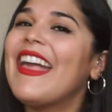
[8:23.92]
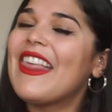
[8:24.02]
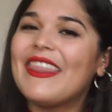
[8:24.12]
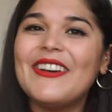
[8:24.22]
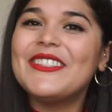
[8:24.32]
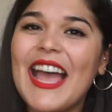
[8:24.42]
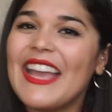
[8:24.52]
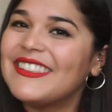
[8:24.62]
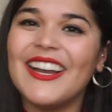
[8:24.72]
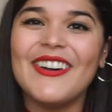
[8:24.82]
those
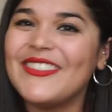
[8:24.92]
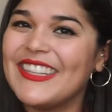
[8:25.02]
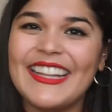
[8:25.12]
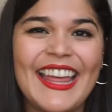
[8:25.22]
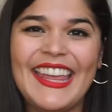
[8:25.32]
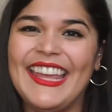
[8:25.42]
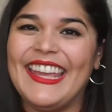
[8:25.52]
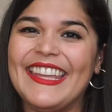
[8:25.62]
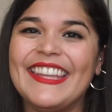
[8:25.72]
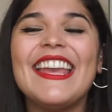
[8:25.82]
I don't
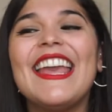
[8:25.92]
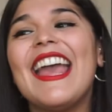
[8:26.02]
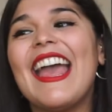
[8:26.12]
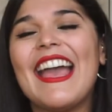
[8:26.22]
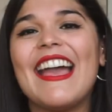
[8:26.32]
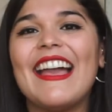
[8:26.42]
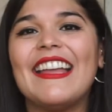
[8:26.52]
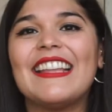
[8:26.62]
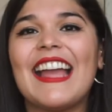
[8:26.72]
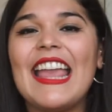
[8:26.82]
like.
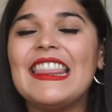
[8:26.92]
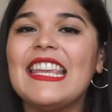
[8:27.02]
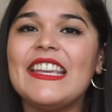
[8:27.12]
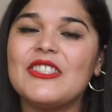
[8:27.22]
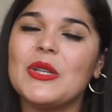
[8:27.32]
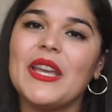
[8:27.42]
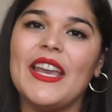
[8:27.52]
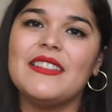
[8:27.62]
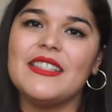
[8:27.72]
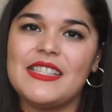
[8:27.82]
And I think it's
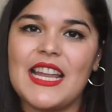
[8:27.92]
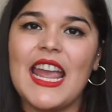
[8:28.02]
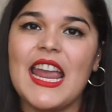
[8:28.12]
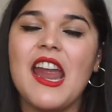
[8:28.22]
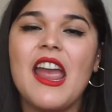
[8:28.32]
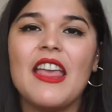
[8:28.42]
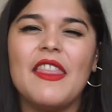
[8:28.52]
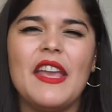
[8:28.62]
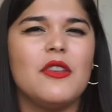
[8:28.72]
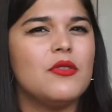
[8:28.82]
okay to say
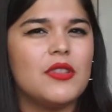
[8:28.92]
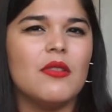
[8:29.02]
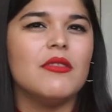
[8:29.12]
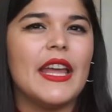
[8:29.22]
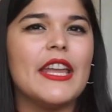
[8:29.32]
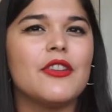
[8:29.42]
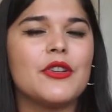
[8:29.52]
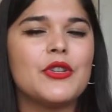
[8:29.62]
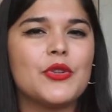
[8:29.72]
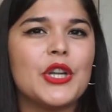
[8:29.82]
that you don't like
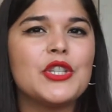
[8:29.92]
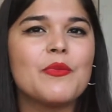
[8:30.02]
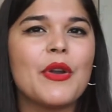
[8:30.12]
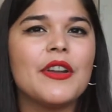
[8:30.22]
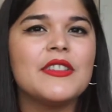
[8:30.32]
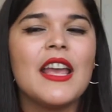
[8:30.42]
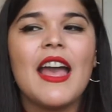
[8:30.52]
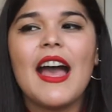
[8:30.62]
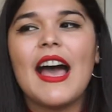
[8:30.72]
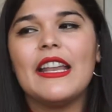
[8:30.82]
your stretch marks.
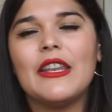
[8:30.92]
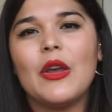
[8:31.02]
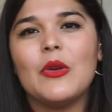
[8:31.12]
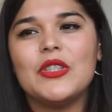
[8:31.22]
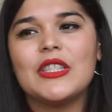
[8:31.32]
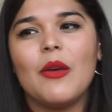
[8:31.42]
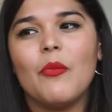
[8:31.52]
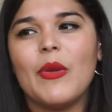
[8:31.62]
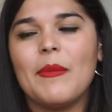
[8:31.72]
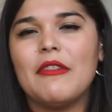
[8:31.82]
I know
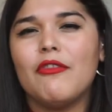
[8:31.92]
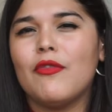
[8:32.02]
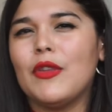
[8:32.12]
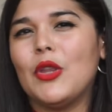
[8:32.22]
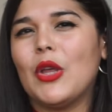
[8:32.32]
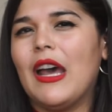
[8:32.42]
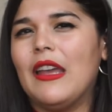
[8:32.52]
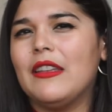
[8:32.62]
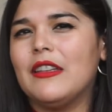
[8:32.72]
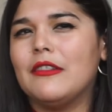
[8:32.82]
some women feel
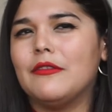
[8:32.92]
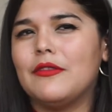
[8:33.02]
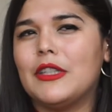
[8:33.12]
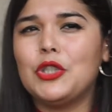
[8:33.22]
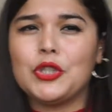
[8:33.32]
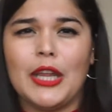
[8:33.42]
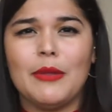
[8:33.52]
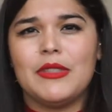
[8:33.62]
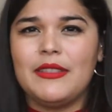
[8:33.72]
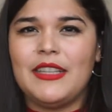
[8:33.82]
kind of
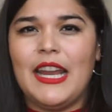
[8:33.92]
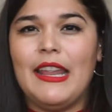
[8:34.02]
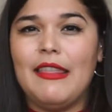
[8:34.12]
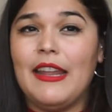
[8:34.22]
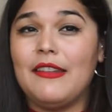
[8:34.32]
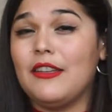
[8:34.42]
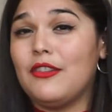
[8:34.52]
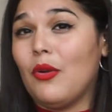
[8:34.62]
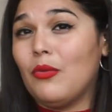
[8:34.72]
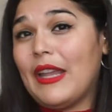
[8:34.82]
ashamed to say that they
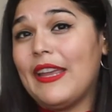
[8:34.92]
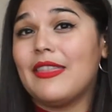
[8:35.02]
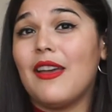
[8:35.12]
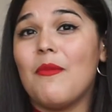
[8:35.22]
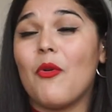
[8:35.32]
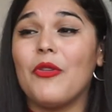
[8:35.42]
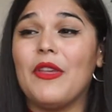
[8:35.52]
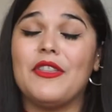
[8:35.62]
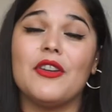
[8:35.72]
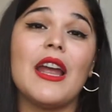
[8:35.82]
don't like them or
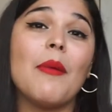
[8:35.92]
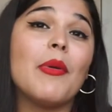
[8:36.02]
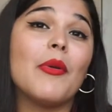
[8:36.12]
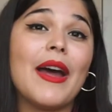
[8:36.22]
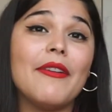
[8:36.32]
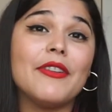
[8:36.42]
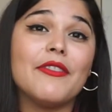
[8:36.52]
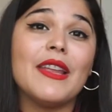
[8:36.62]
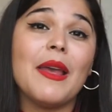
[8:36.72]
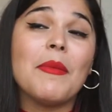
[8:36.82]
that they're not proud
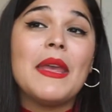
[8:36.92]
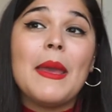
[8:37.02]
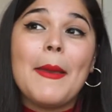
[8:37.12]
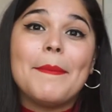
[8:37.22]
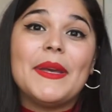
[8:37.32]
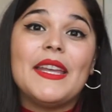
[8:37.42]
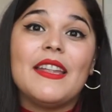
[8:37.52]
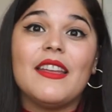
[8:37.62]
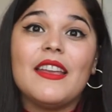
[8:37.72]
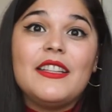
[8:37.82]
of them, but
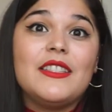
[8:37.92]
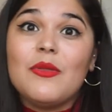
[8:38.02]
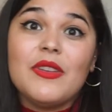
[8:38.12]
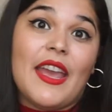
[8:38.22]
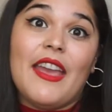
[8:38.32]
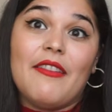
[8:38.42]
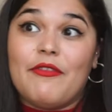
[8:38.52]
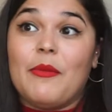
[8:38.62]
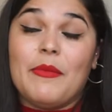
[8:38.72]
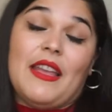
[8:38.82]
it's okay
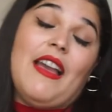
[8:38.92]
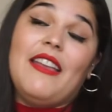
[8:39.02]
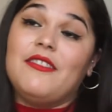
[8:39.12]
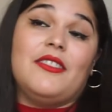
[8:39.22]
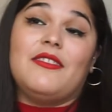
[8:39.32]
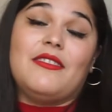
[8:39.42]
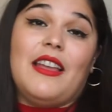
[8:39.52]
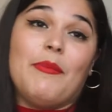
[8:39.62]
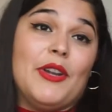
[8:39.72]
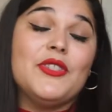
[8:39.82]
for me. I just
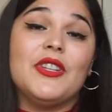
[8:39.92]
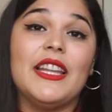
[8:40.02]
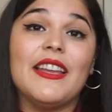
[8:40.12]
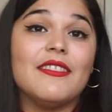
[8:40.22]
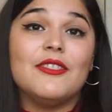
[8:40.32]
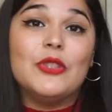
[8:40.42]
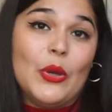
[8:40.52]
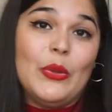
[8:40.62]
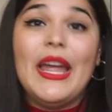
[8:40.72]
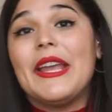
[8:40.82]
personally
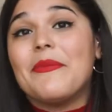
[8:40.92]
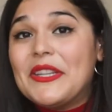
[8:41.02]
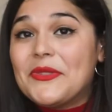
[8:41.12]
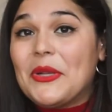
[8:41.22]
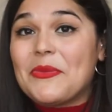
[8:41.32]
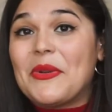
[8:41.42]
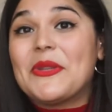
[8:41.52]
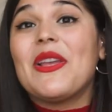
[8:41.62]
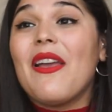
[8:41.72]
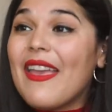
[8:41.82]
don't like my stretch
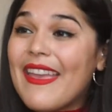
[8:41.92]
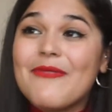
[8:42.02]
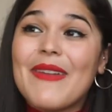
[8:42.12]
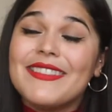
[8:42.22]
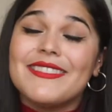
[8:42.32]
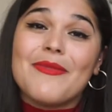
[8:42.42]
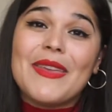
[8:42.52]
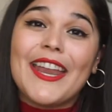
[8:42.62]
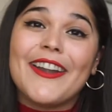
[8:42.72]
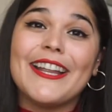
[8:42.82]
marks in my
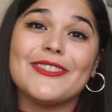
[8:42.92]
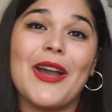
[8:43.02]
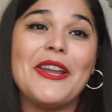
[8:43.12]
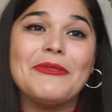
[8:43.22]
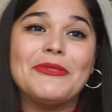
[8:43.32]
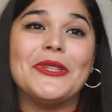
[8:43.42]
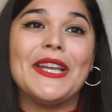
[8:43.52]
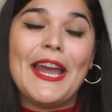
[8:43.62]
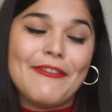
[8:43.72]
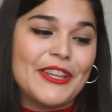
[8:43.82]
stomach area, so I am
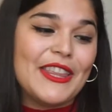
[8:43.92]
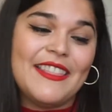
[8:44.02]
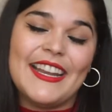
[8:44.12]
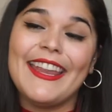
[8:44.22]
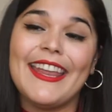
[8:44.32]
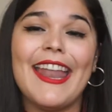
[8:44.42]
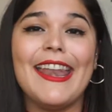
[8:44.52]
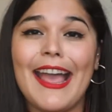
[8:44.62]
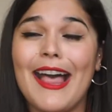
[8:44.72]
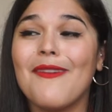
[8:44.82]
doing everything that I can
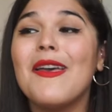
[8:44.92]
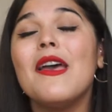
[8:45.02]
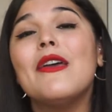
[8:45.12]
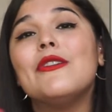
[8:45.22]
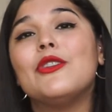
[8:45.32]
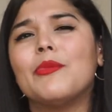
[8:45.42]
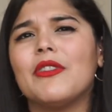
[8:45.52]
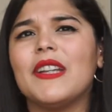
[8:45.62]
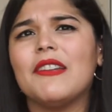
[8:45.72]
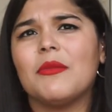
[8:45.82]
now to
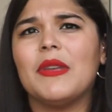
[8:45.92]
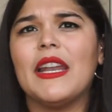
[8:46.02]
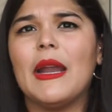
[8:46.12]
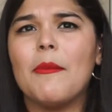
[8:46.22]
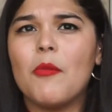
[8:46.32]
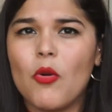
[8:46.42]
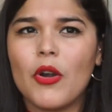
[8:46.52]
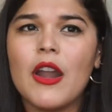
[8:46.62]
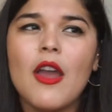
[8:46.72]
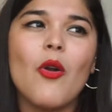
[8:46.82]
prevent from getting
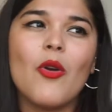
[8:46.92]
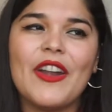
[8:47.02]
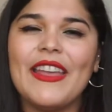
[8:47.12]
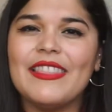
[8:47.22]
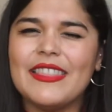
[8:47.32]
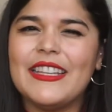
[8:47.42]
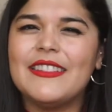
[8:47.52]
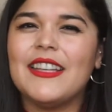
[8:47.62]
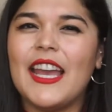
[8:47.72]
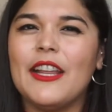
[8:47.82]
more, or at
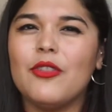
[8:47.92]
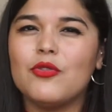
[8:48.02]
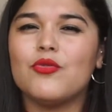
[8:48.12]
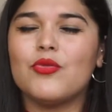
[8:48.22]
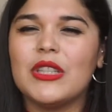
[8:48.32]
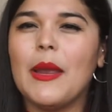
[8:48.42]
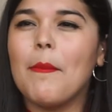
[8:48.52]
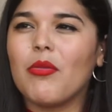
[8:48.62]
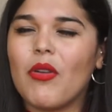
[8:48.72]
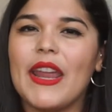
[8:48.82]
least getting those really
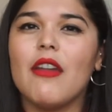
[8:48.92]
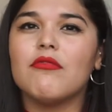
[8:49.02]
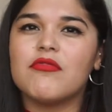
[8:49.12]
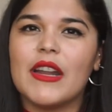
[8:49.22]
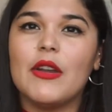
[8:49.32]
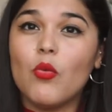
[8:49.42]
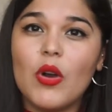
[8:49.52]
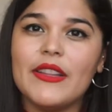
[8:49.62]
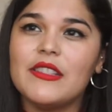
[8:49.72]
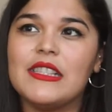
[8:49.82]
bright red
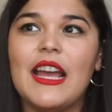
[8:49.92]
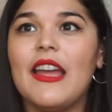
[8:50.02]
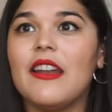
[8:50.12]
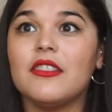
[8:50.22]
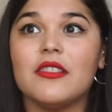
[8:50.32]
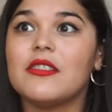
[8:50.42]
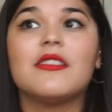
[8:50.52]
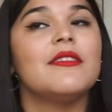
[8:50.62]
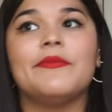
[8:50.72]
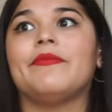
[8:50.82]
ones that are
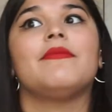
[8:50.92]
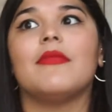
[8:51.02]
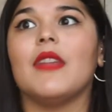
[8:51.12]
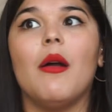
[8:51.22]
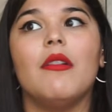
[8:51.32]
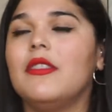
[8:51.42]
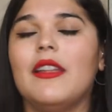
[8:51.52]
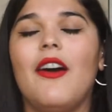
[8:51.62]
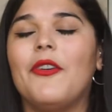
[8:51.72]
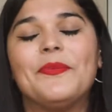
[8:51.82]
just no.